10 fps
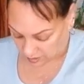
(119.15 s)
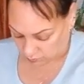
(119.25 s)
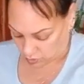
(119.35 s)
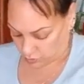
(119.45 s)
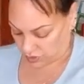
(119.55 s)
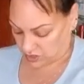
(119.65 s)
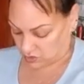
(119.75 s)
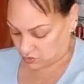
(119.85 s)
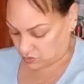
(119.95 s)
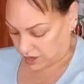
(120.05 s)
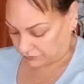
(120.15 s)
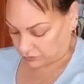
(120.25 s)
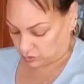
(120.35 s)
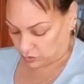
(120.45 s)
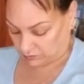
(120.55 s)
But when you have to
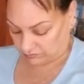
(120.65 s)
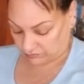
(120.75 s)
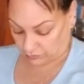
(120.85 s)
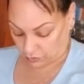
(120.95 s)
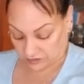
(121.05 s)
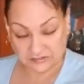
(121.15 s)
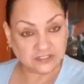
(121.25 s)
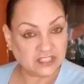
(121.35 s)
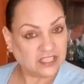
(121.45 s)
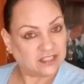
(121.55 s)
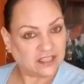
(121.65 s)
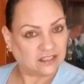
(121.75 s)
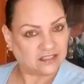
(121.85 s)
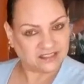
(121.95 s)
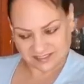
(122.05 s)
do it forcefully, like
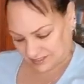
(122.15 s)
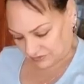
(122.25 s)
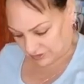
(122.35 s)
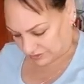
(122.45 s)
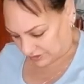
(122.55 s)
it's different,